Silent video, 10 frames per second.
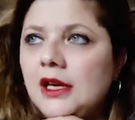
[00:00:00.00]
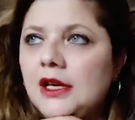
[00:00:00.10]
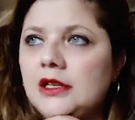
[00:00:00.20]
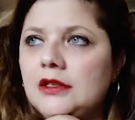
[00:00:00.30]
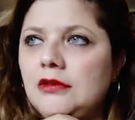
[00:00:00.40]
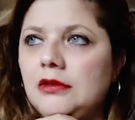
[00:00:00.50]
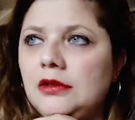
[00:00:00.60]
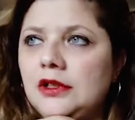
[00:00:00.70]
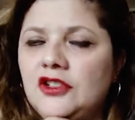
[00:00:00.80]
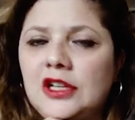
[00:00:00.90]
It's
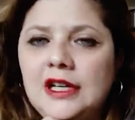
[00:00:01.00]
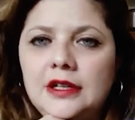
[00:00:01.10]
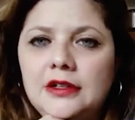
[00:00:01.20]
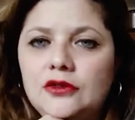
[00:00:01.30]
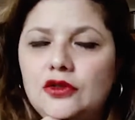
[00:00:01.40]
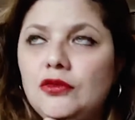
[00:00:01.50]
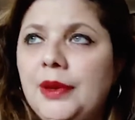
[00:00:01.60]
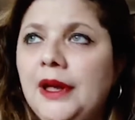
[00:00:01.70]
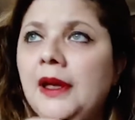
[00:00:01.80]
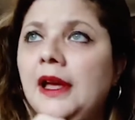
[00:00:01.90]
called a Chilean chupe,